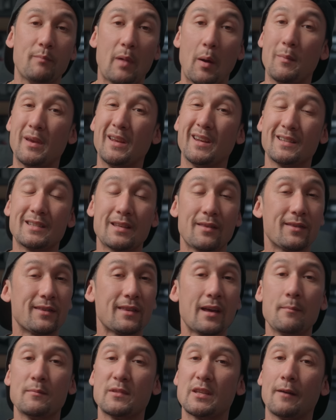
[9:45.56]
mean, it's a
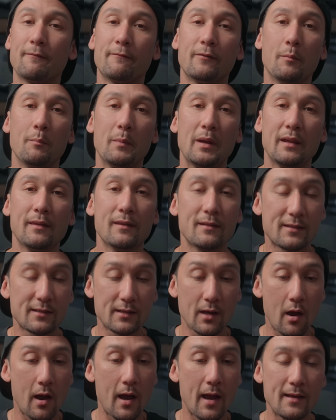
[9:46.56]
thumbs up from me. The
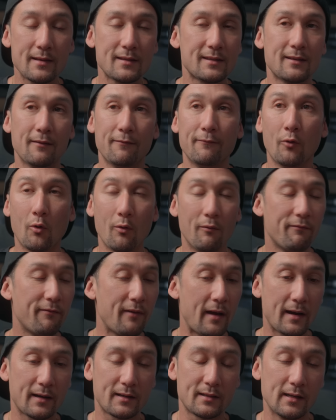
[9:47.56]
size, the form
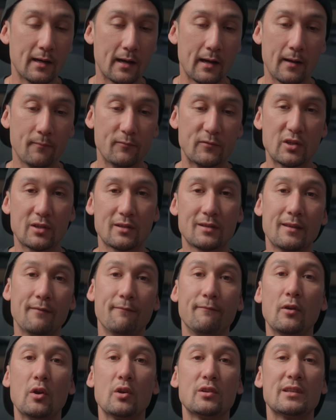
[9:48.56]
factor, just the
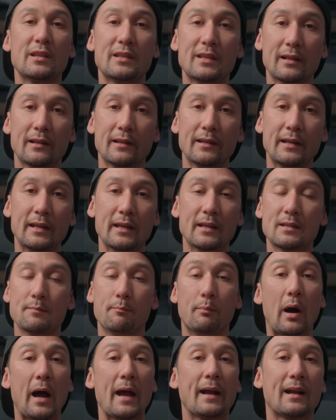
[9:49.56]
versatility, it's
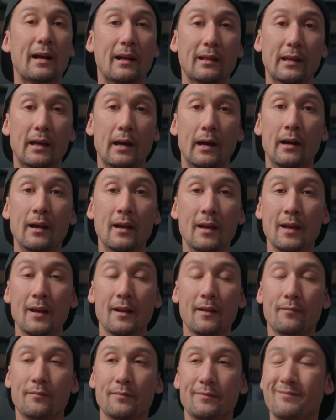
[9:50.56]
bicolor.
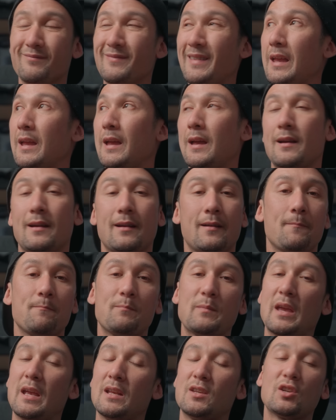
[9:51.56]

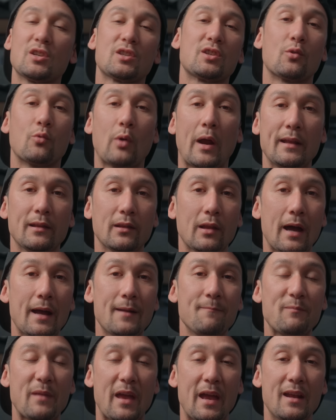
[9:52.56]
It's just a great light,
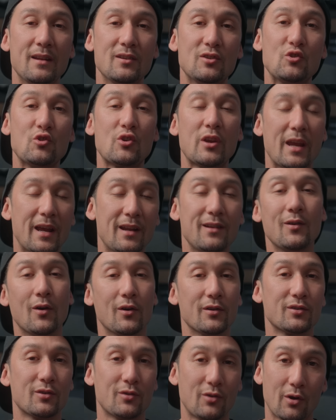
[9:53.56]
and you
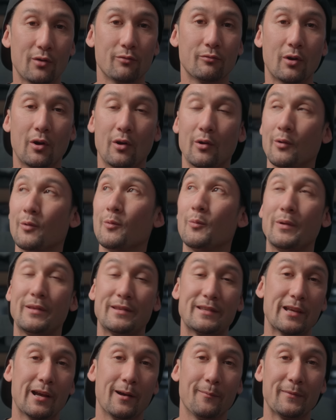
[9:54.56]
cannot go wrong with
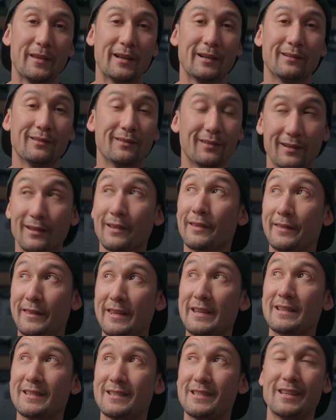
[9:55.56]
something
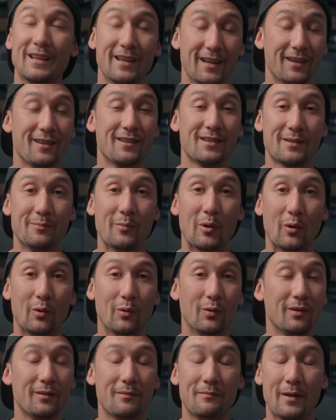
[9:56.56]
this
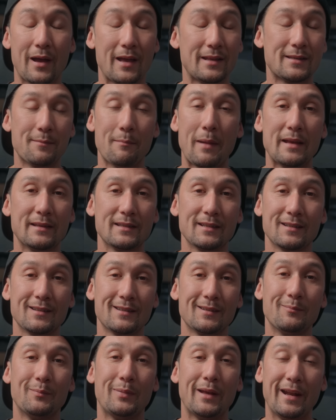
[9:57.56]
small. It's amazing.
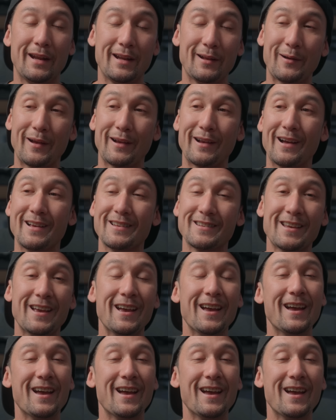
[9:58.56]
But anyway, guys,